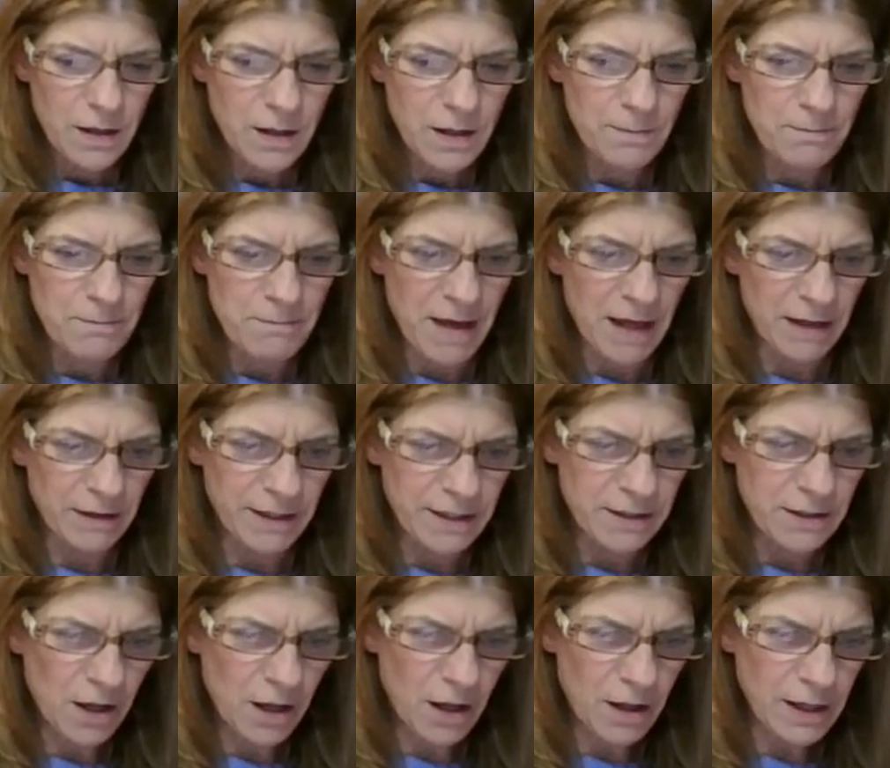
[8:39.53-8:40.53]

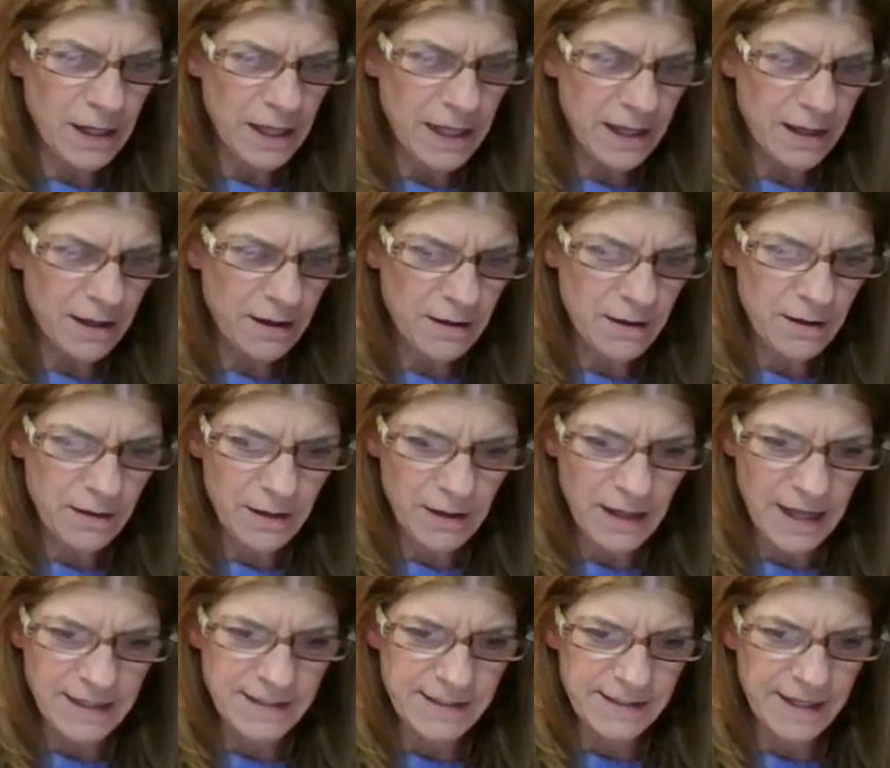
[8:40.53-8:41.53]
Melancholy?
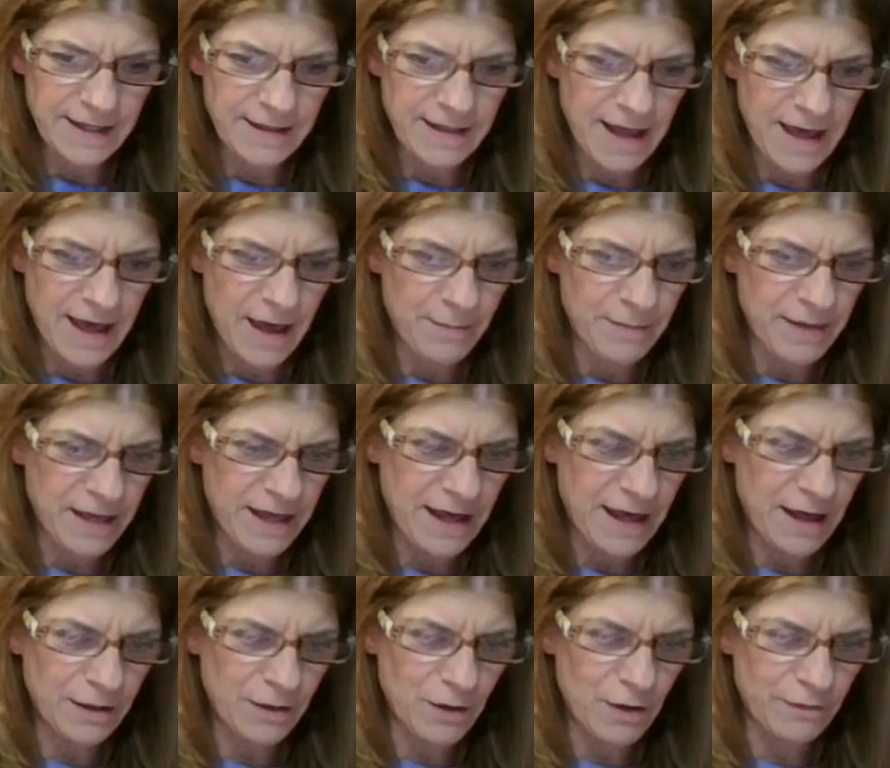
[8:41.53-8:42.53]
I see the
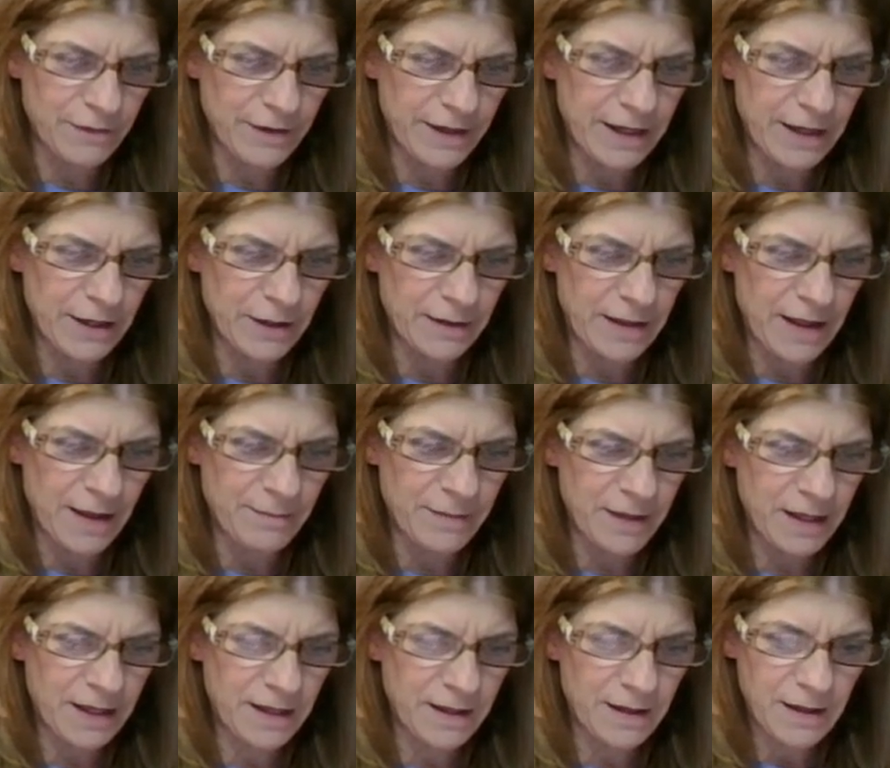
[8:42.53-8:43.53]
MEL over here. Let
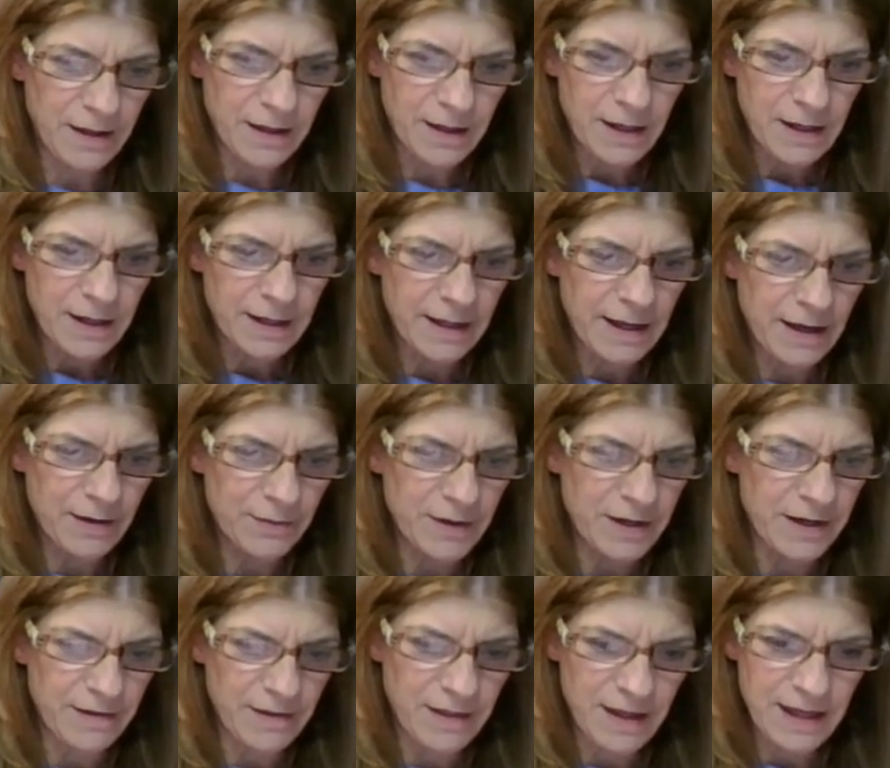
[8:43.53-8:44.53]
me get
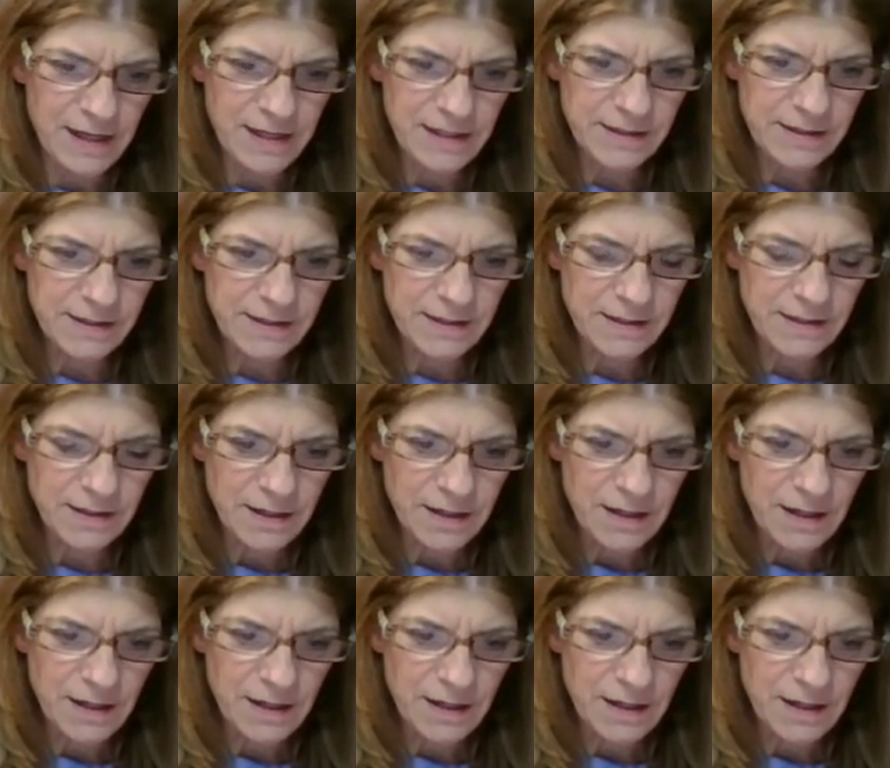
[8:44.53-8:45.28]
rid of this.